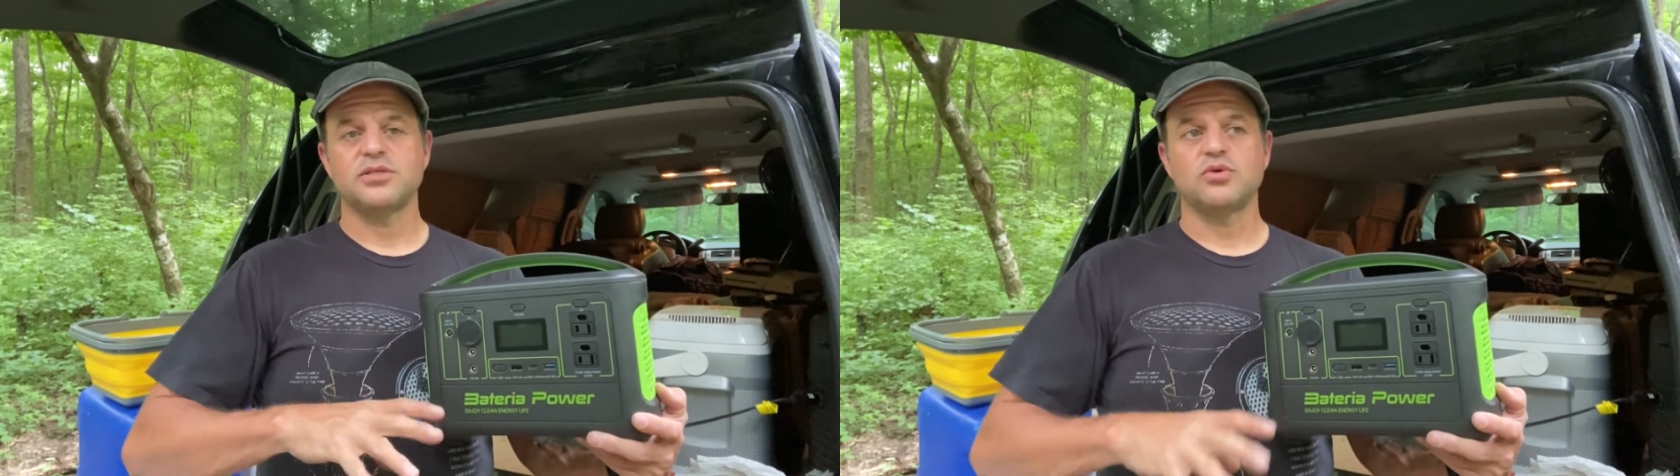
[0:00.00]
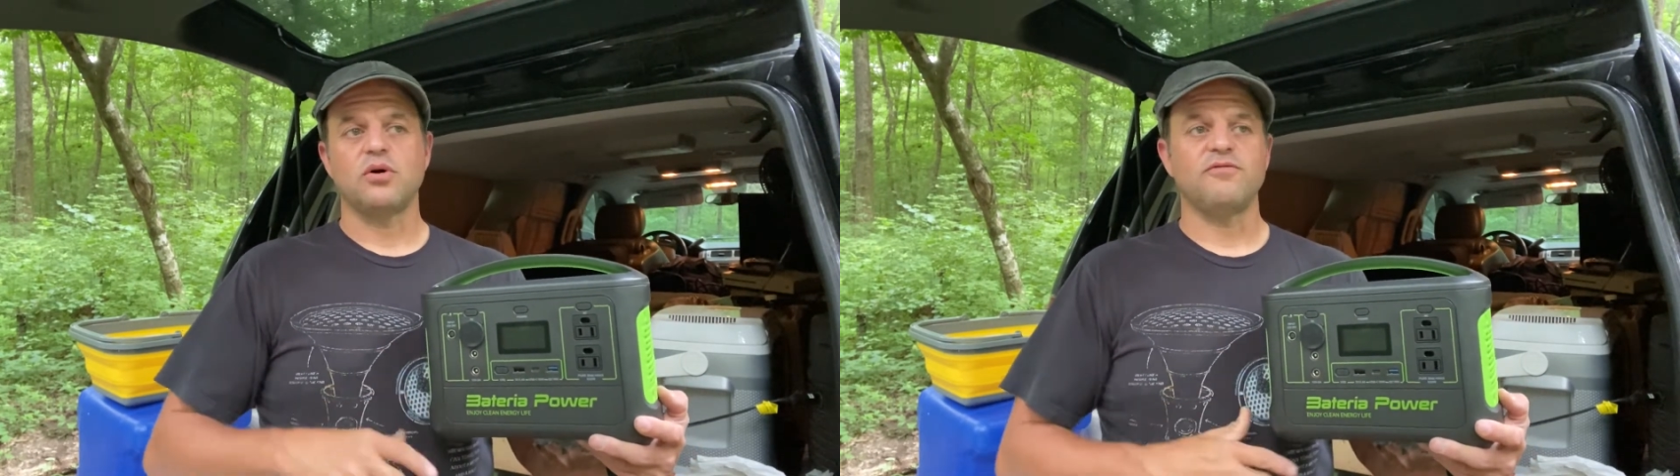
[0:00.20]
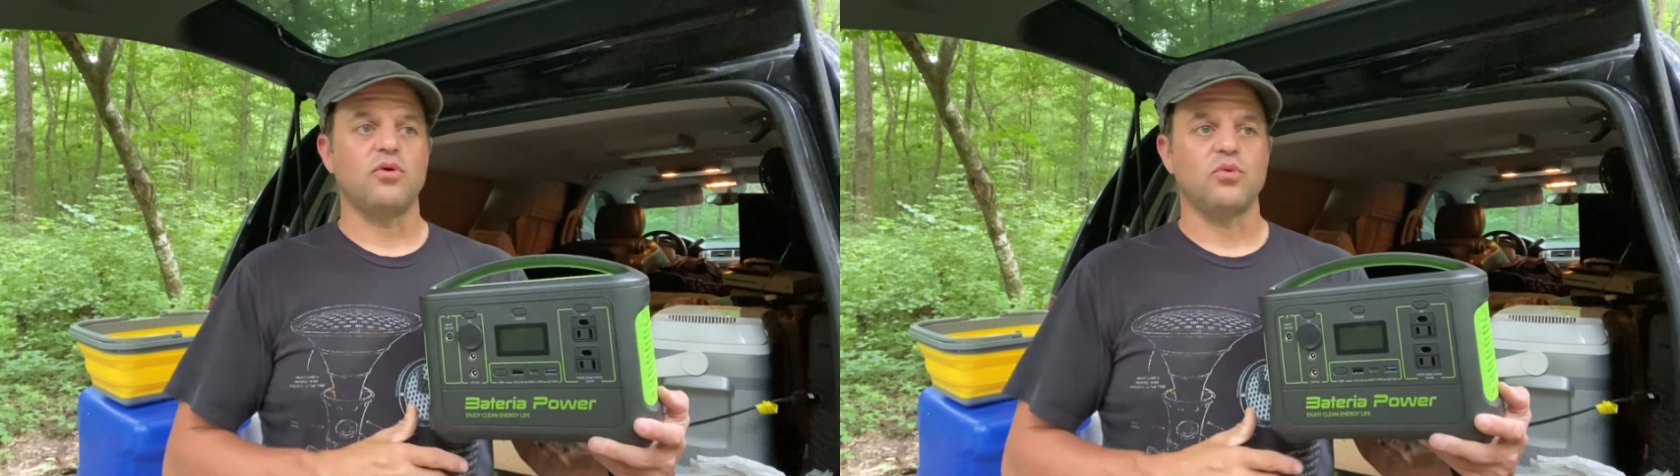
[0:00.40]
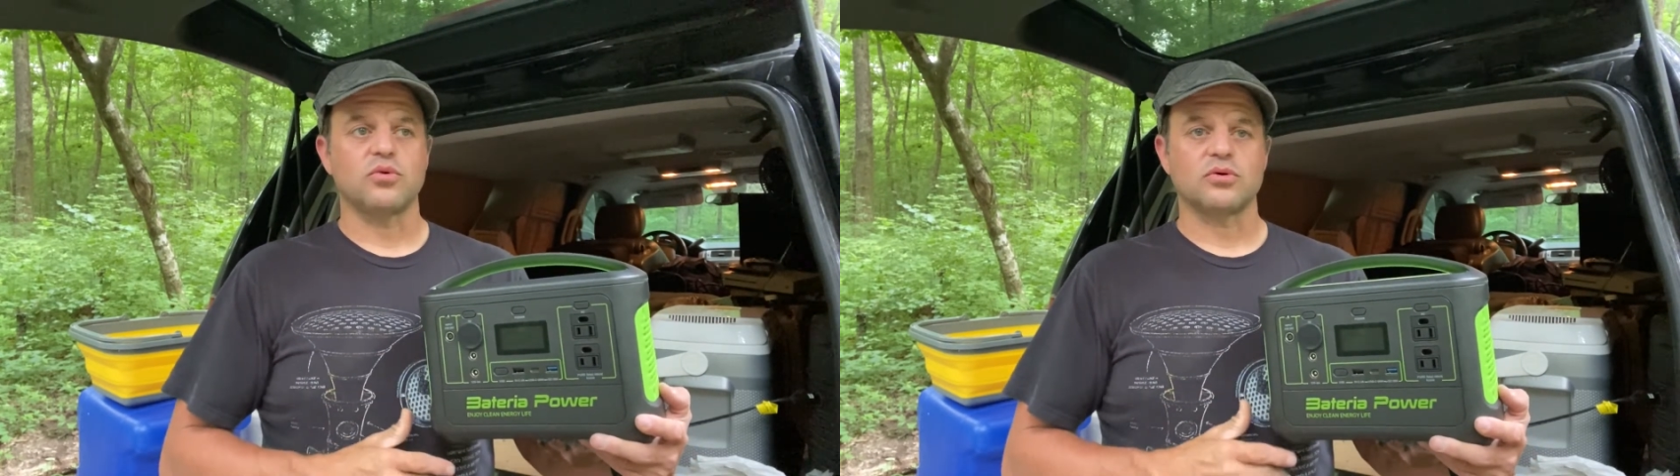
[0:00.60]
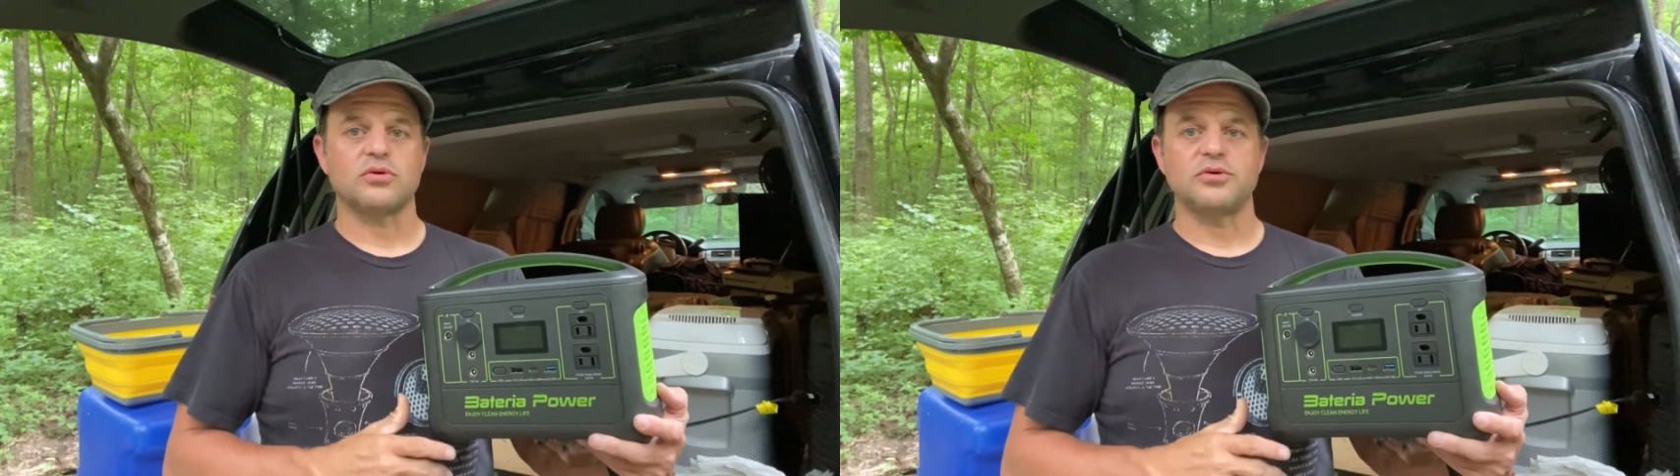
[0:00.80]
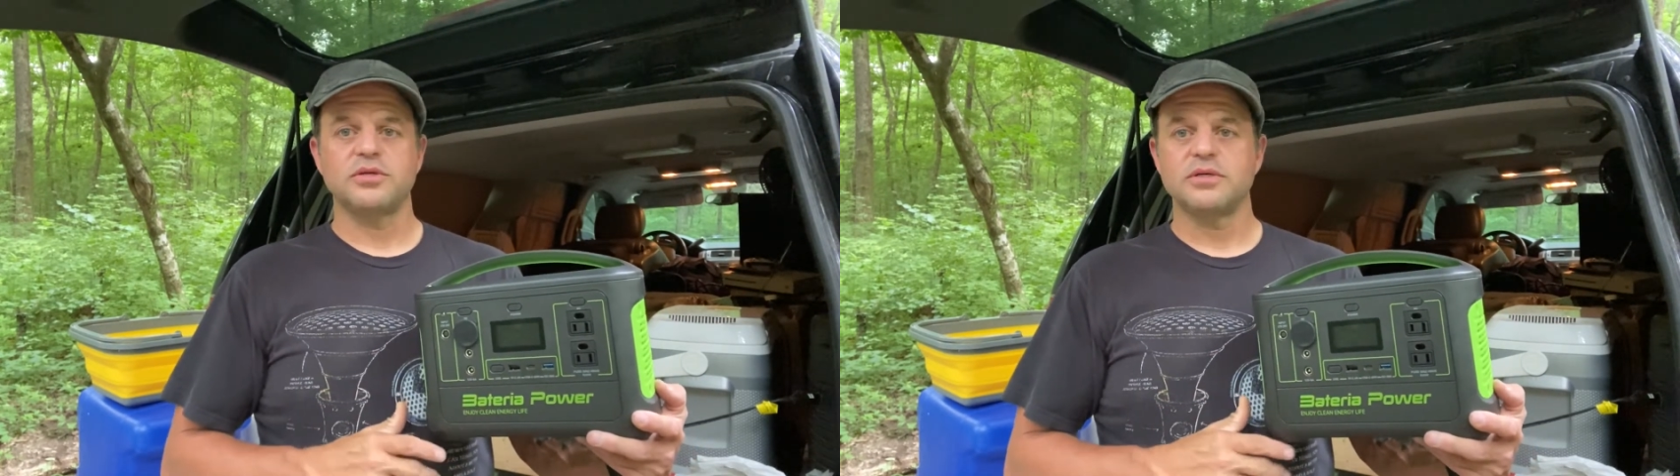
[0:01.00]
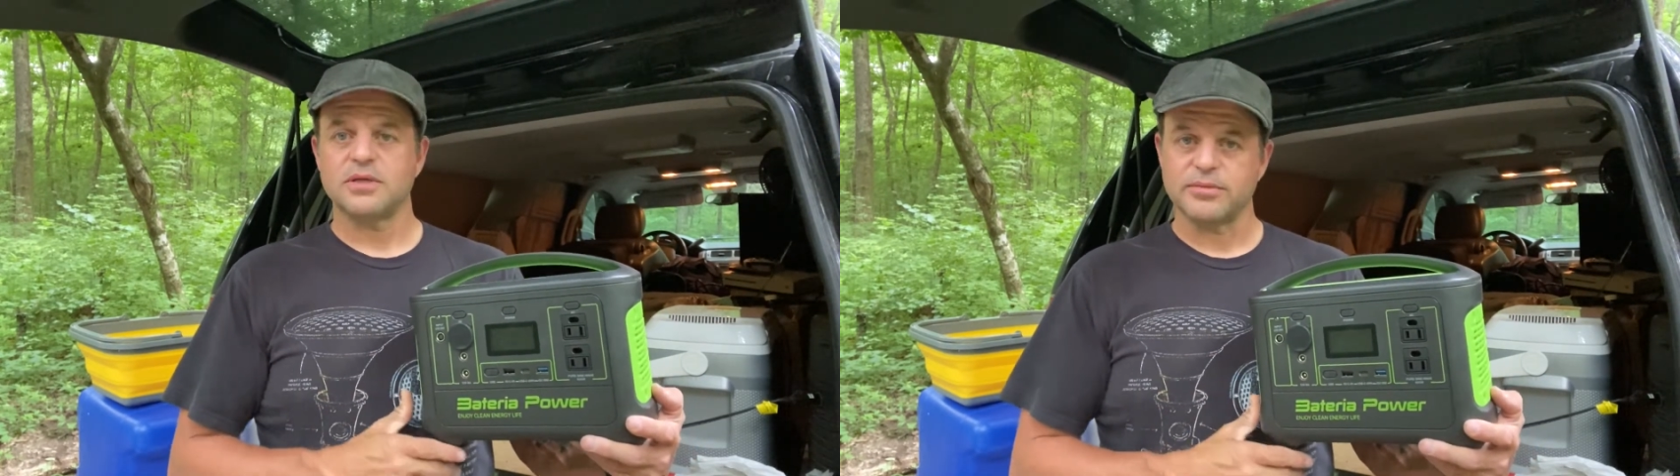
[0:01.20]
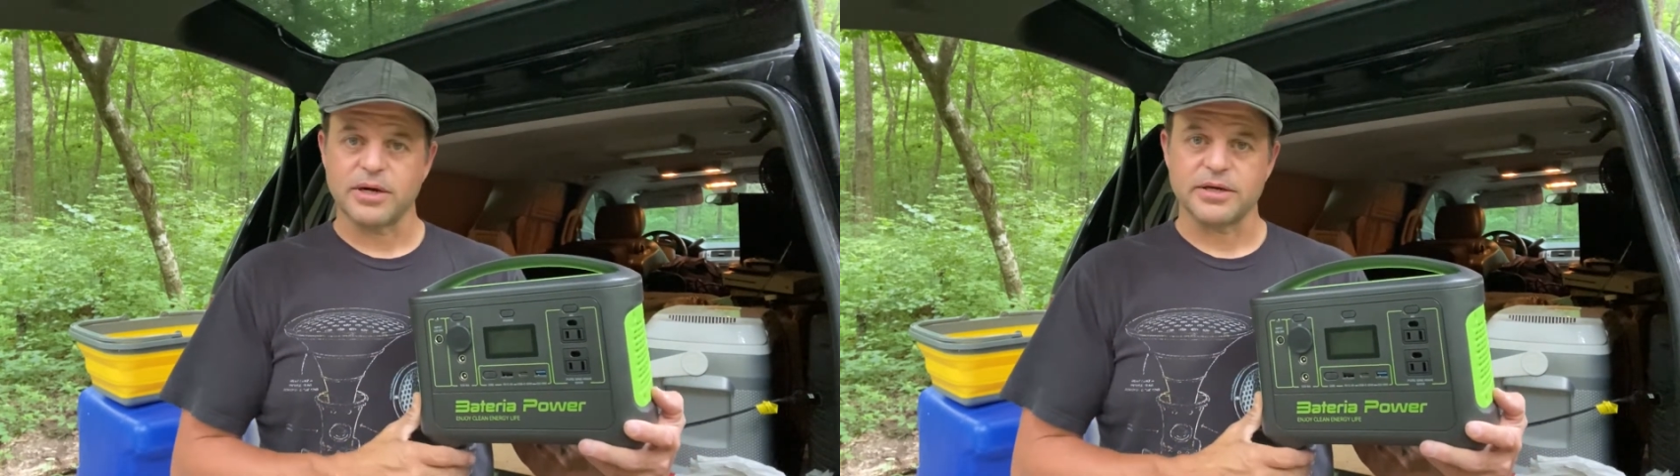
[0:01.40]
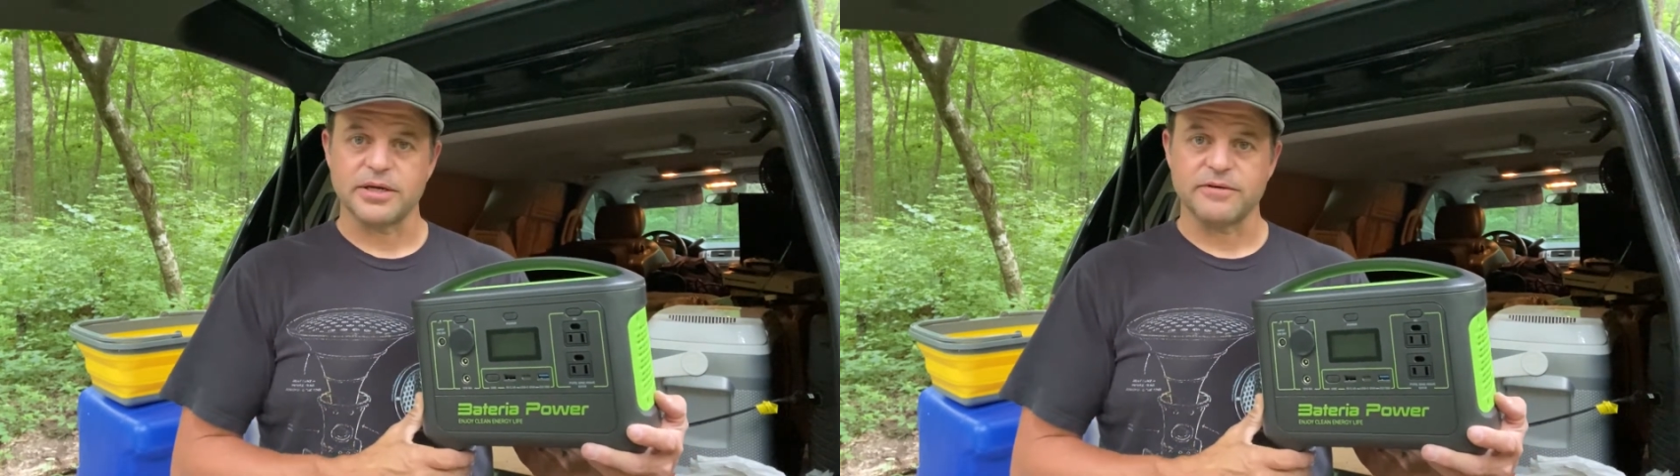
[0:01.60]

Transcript: 12 volt world, about a